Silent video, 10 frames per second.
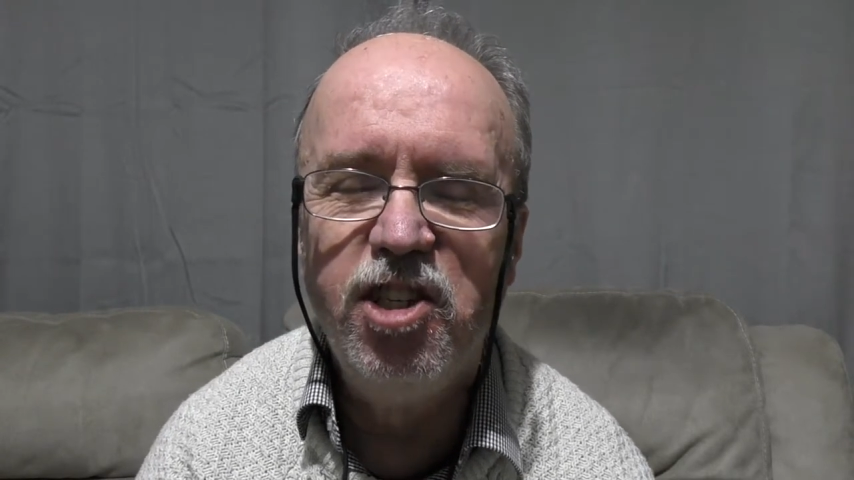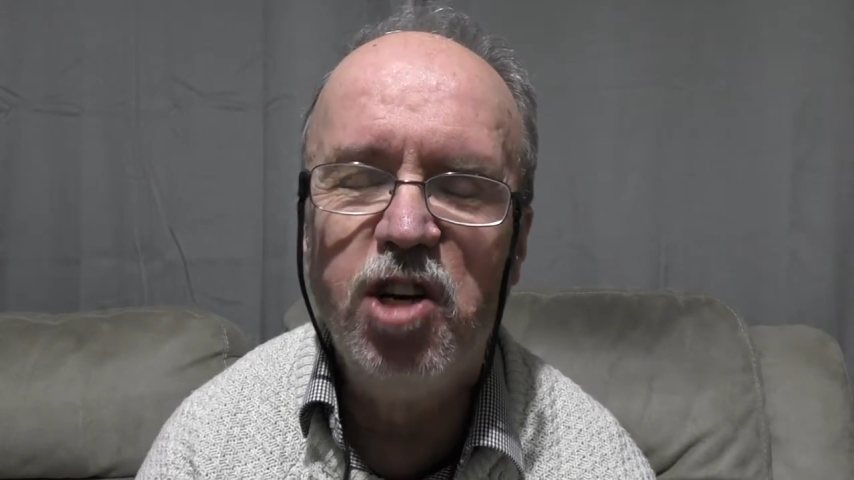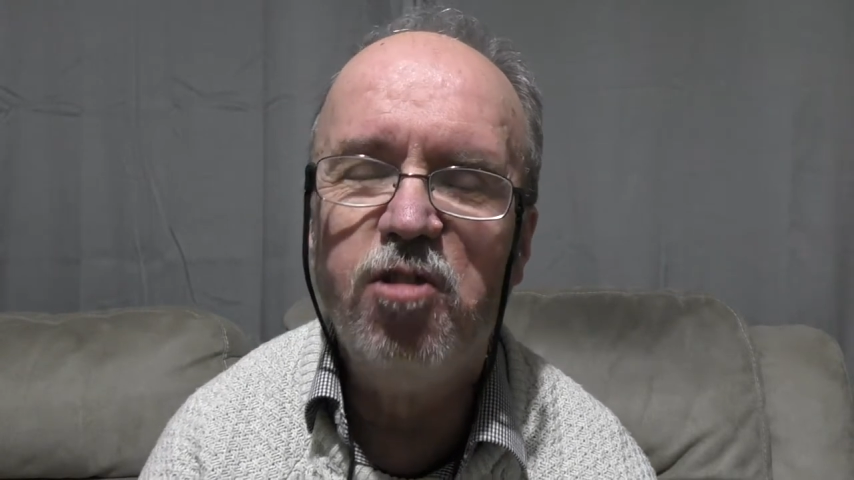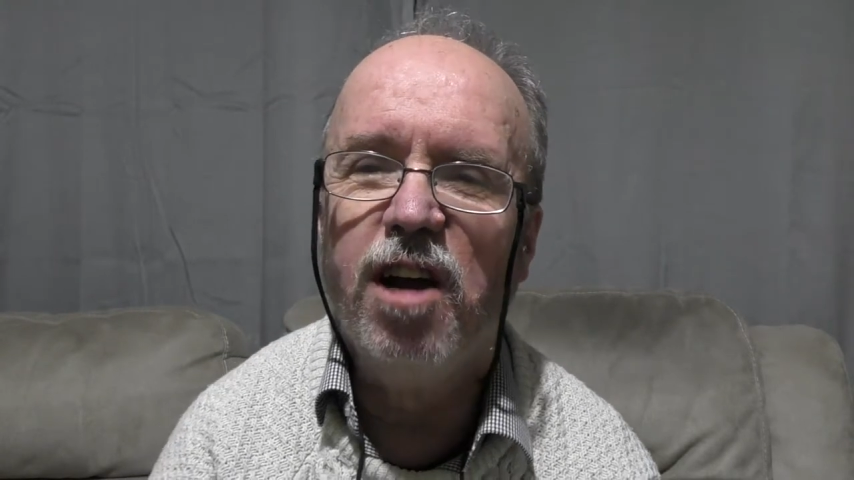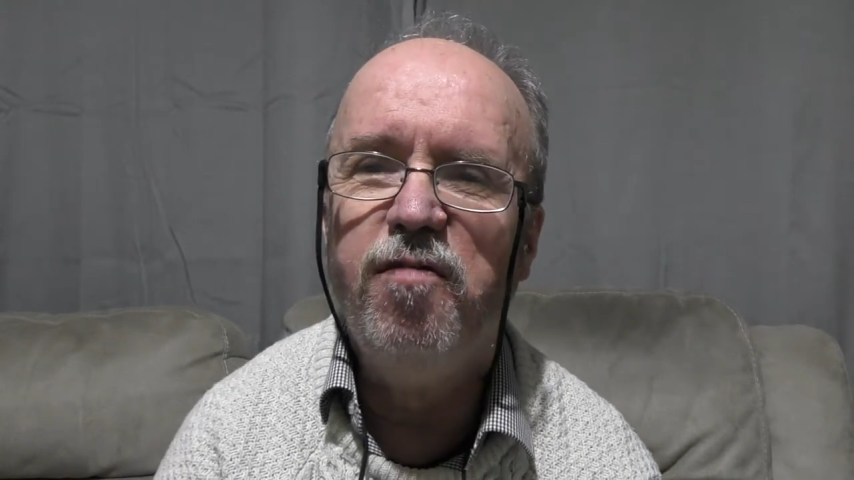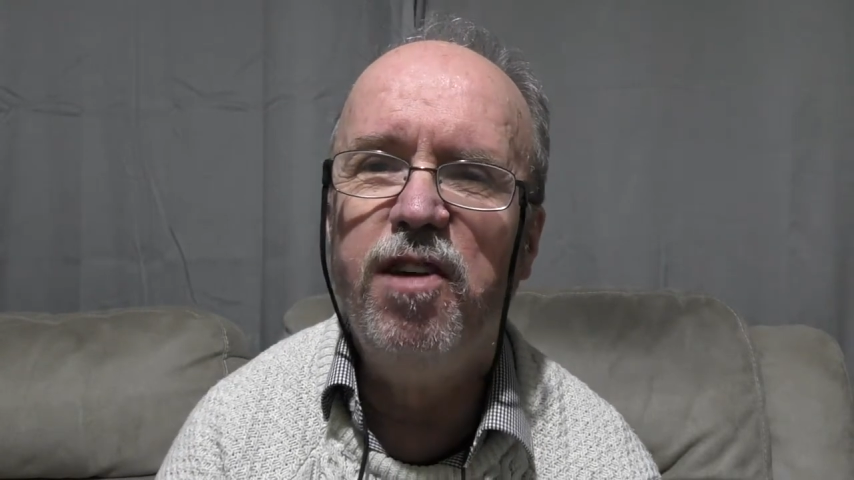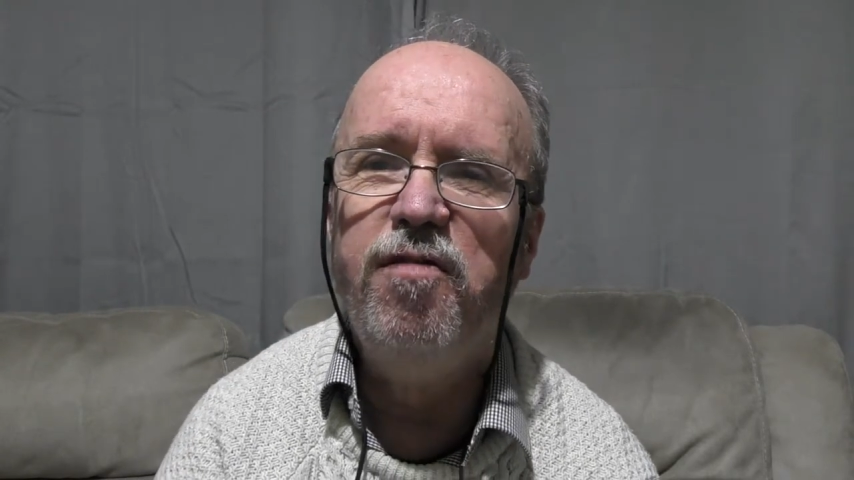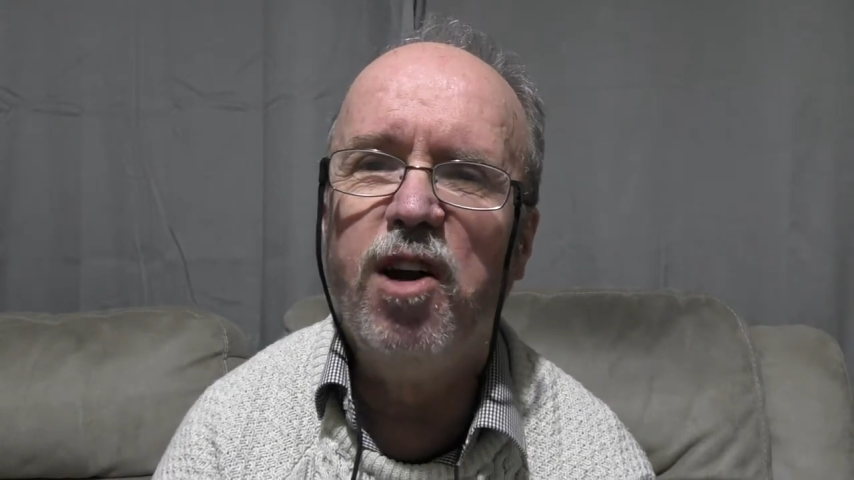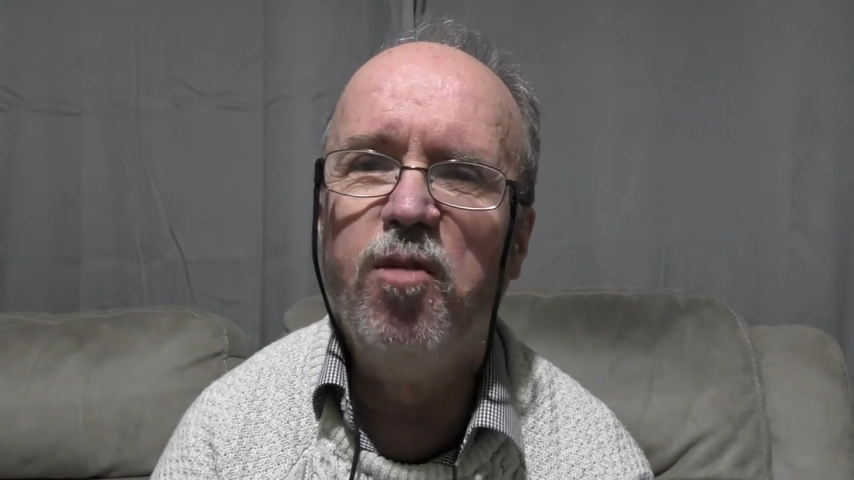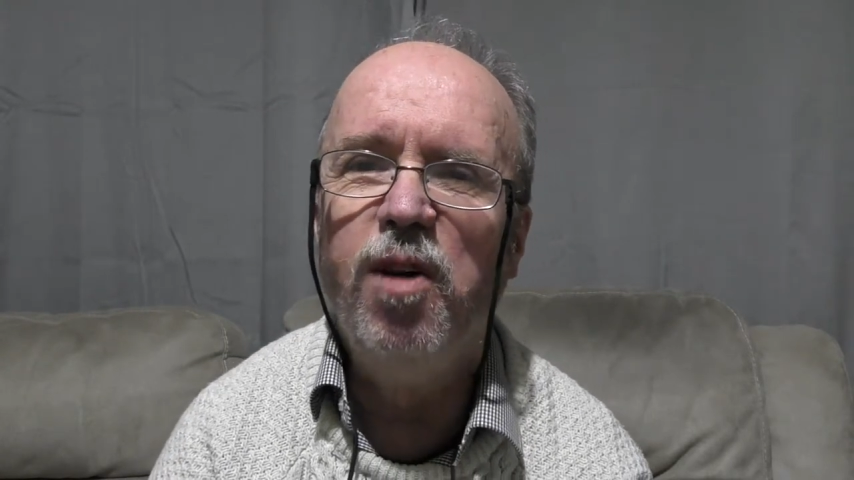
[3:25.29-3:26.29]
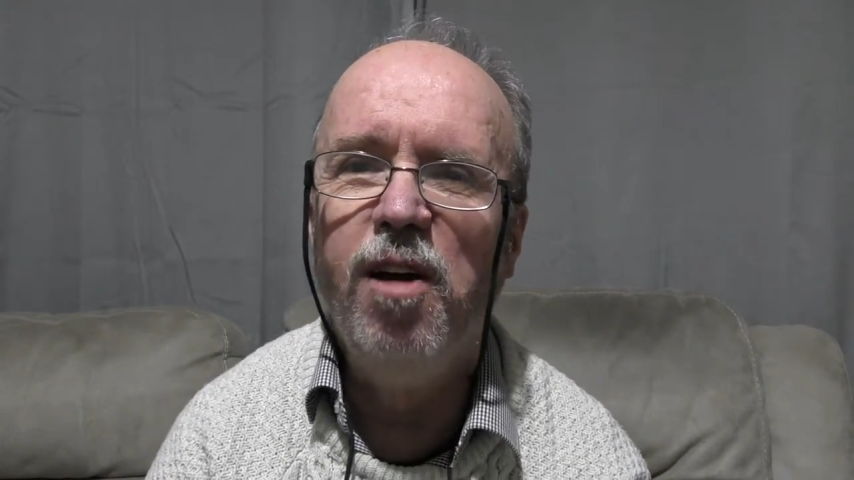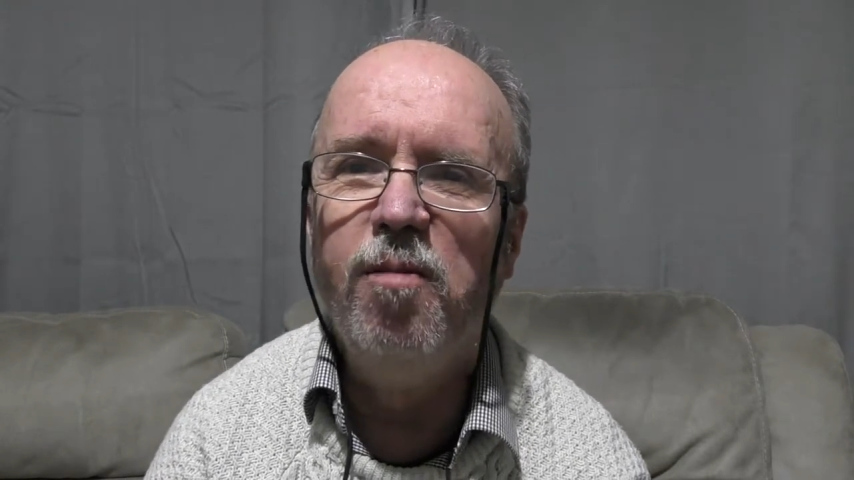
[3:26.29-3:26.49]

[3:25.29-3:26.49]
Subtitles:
geography very well,